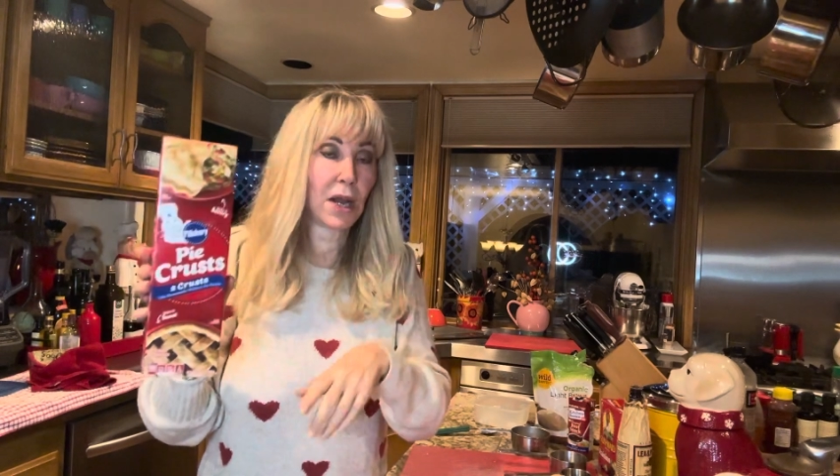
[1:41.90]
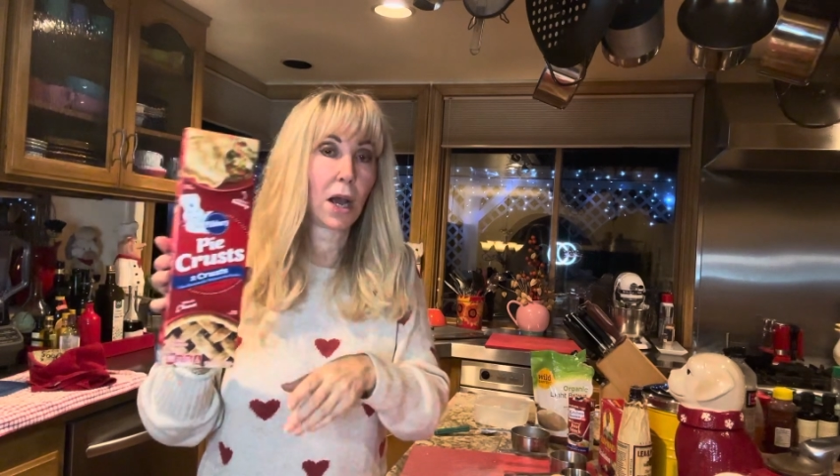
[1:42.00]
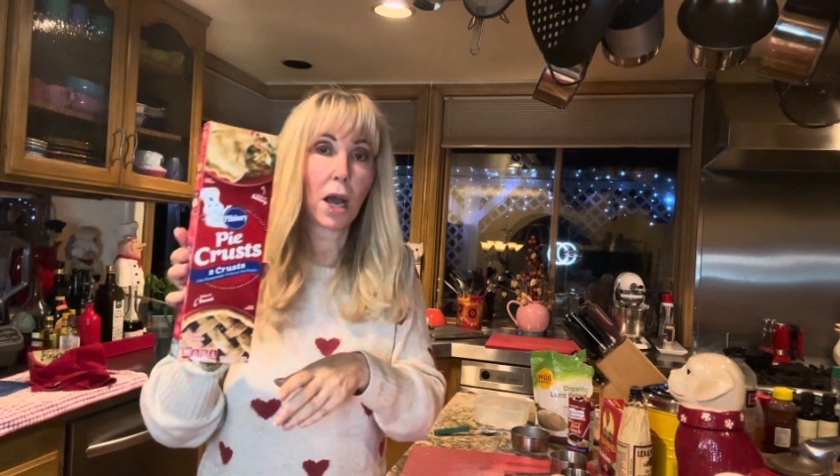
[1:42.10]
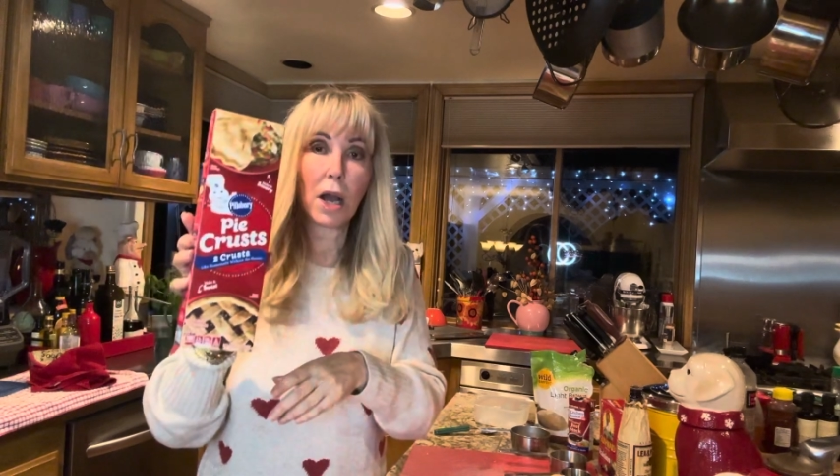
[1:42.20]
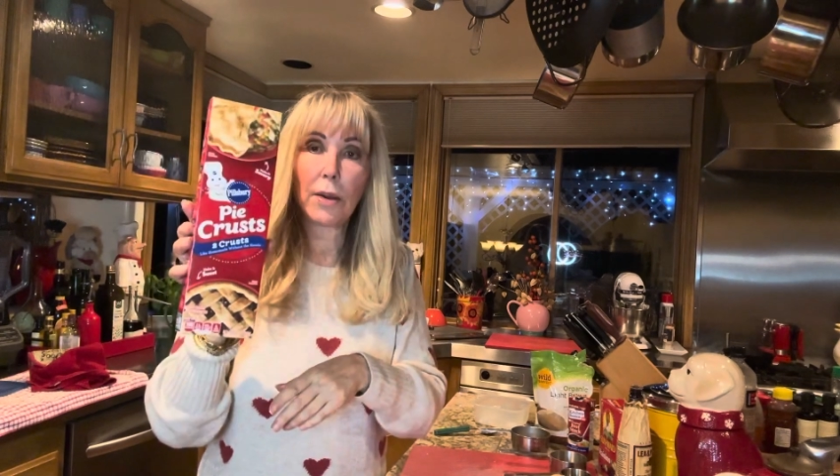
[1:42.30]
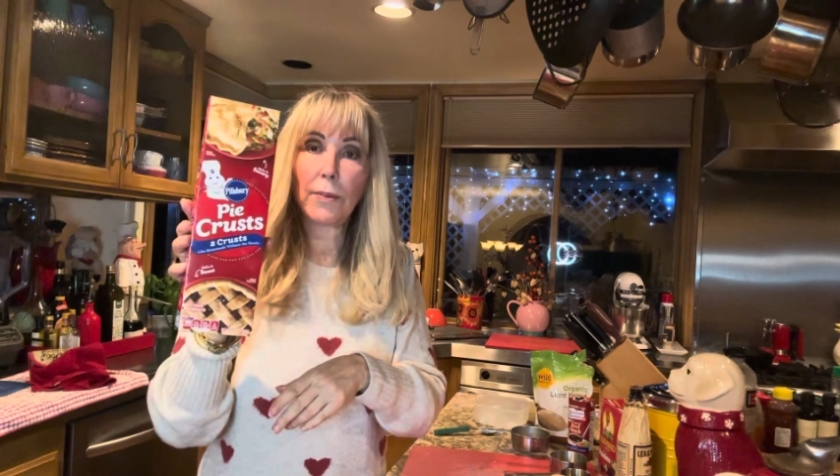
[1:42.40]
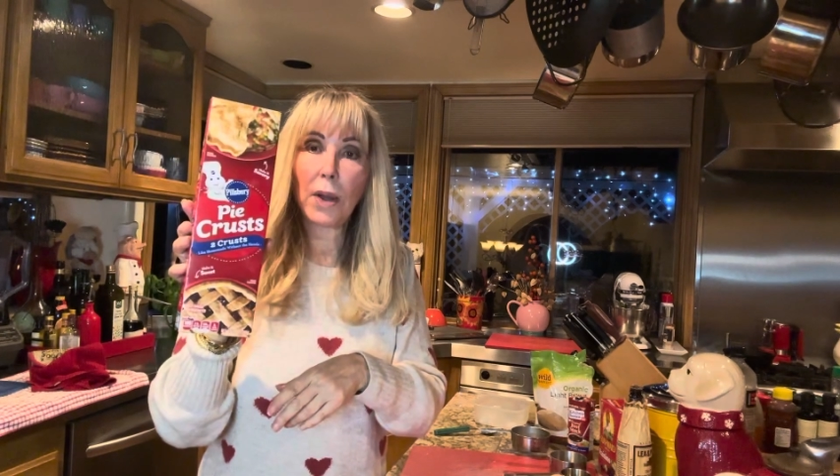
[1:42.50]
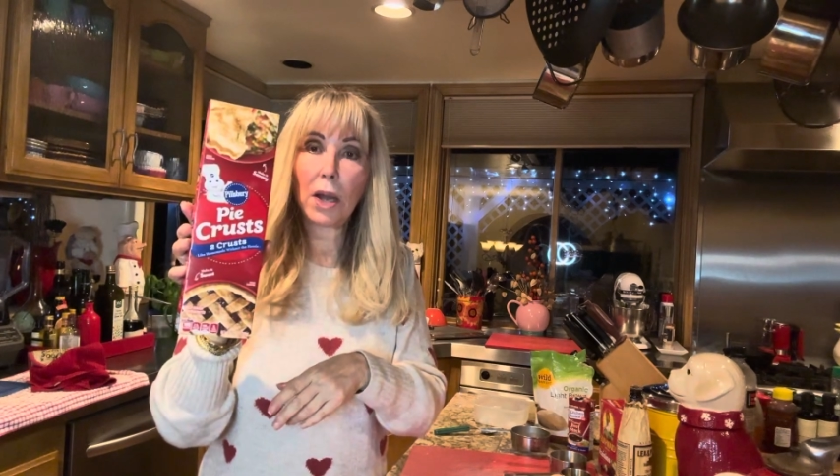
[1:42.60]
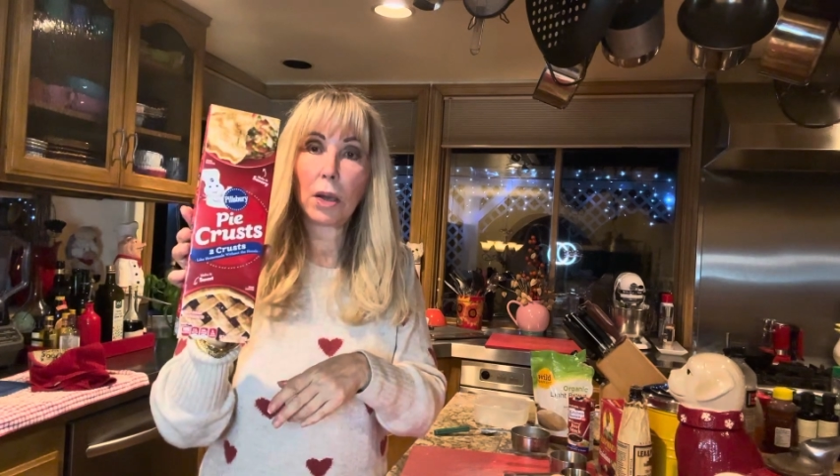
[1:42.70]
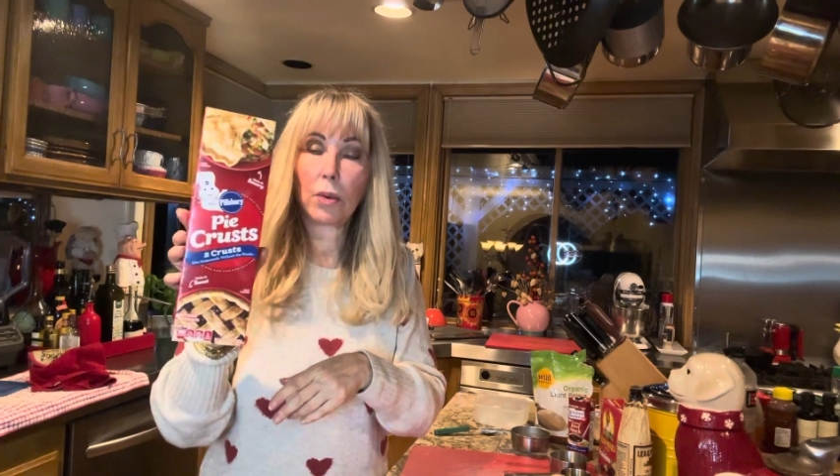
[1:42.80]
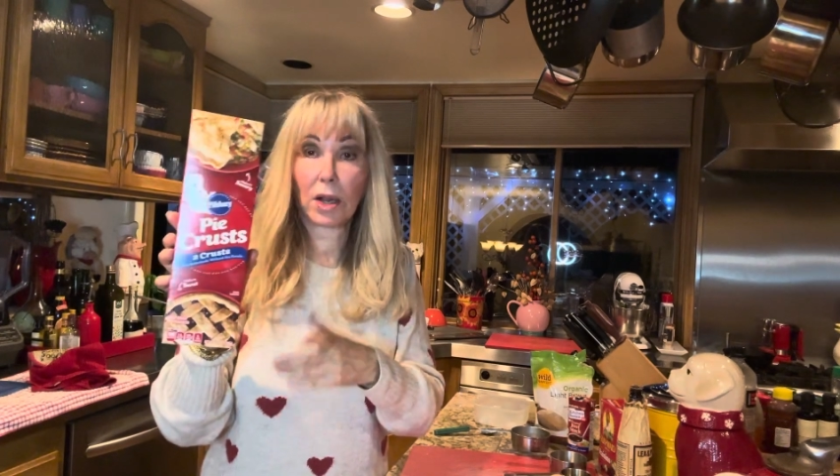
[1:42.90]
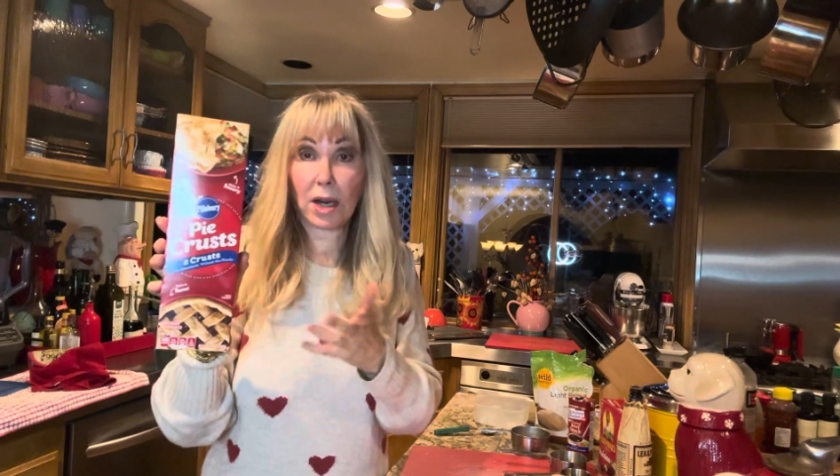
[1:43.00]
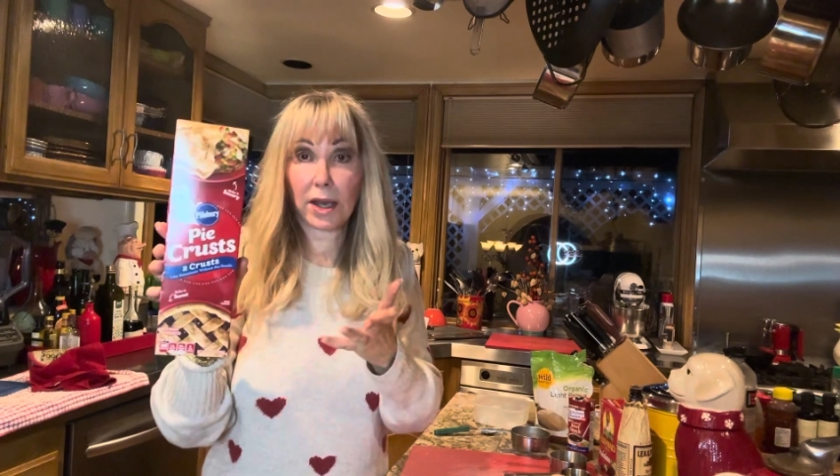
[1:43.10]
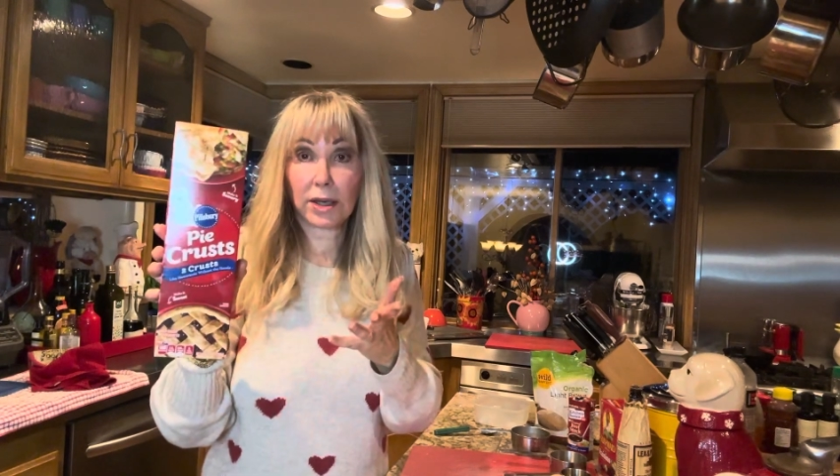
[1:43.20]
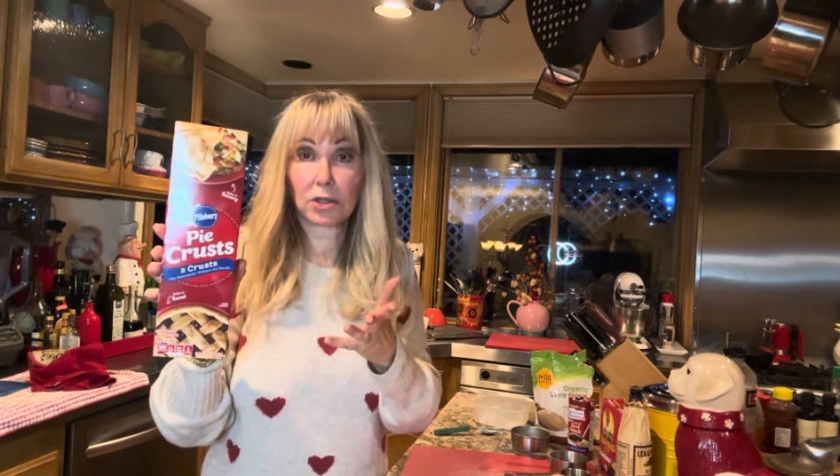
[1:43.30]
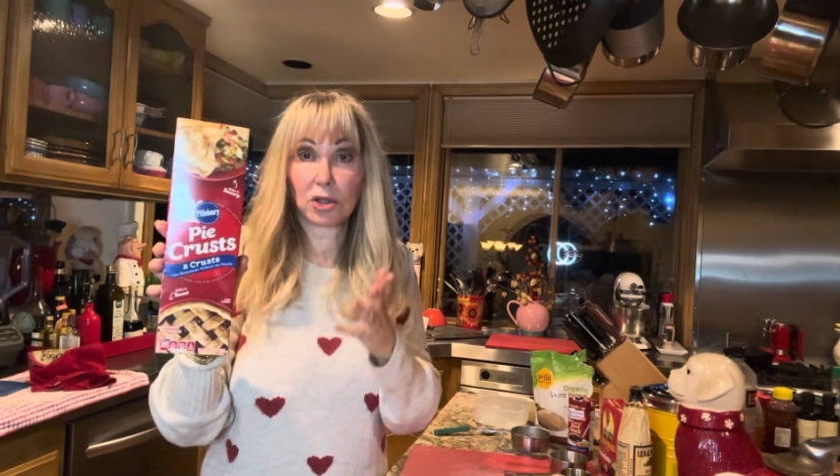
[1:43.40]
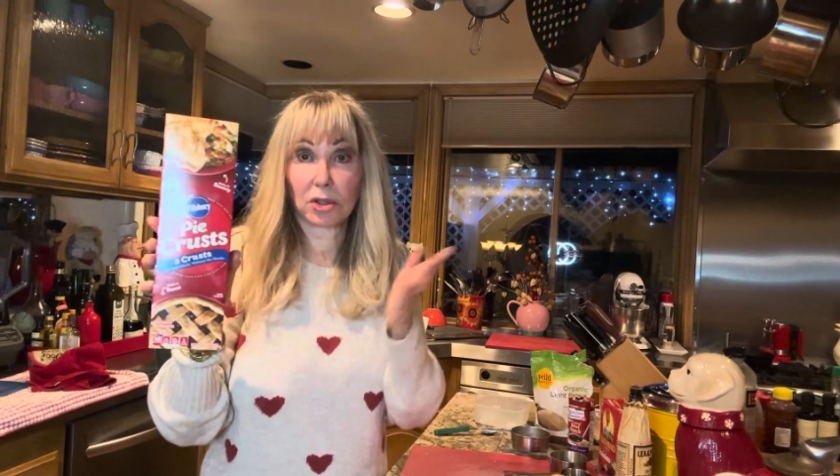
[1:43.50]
Well, I like to,